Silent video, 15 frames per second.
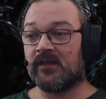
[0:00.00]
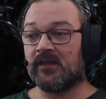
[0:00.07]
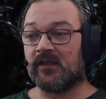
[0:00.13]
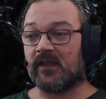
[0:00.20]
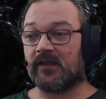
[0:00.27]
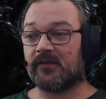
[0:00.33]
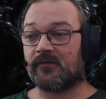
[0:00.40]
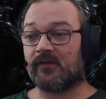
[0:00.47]

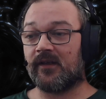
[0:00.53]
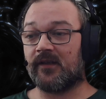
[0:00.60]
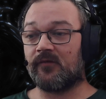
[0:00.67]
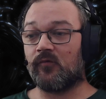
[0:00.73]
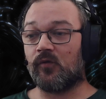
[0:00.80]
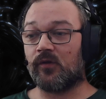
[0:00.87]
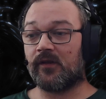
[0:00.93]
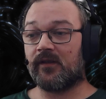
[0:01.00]
I tried
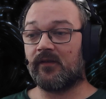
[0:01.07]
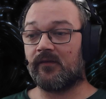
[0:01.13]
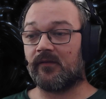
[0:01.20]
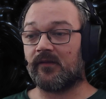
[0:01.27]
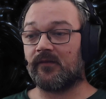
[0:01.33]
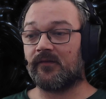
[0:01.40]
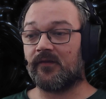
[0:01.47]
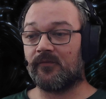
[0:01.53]
working on
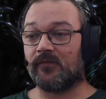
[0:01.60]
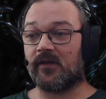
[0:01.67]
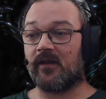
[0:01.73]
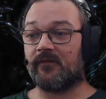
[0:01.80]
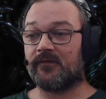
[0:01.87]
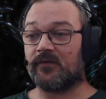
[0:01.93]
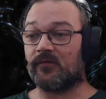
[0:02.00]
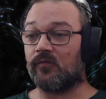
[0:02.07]
Antumbra
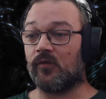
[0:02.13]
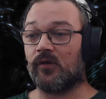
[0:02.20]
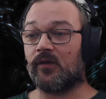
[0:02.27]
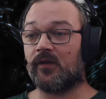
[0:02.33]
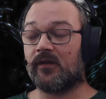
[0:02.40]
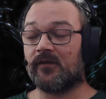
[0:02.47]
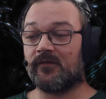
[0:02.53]
after work,